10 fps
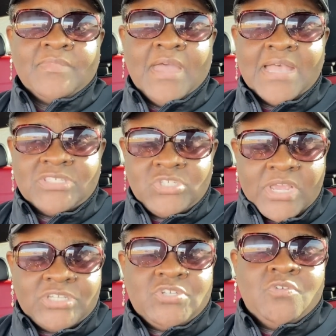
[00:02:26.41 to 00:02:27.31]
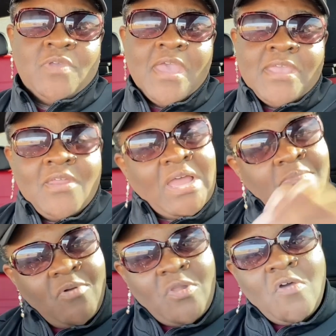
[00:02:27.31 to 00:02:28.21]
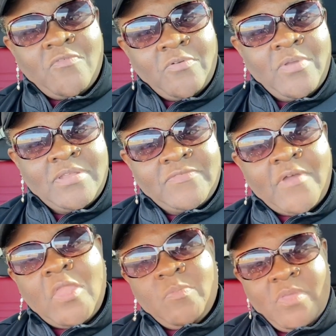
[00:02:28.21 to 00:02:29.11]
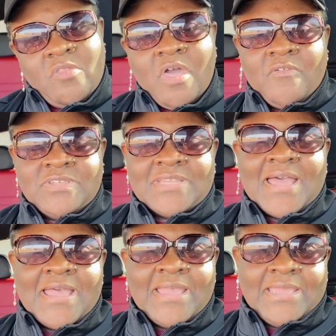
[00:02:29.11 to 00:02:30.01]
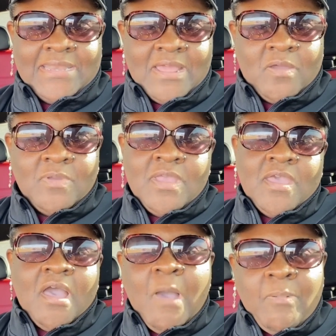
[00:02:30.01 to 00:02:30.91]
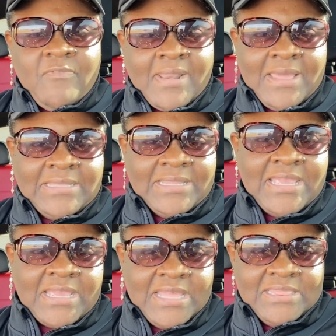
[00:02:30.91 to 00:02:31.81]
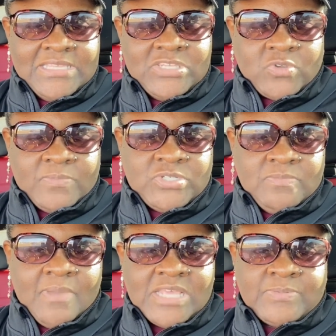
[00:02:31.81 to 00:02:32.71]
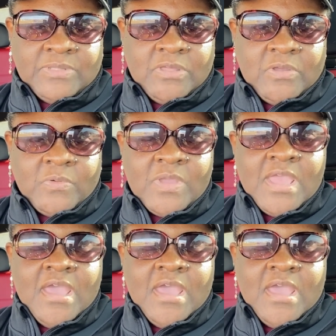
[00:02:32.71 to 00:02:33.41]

I suggest you come on over and follow me on the other side, and I'll provide a link in the description box below.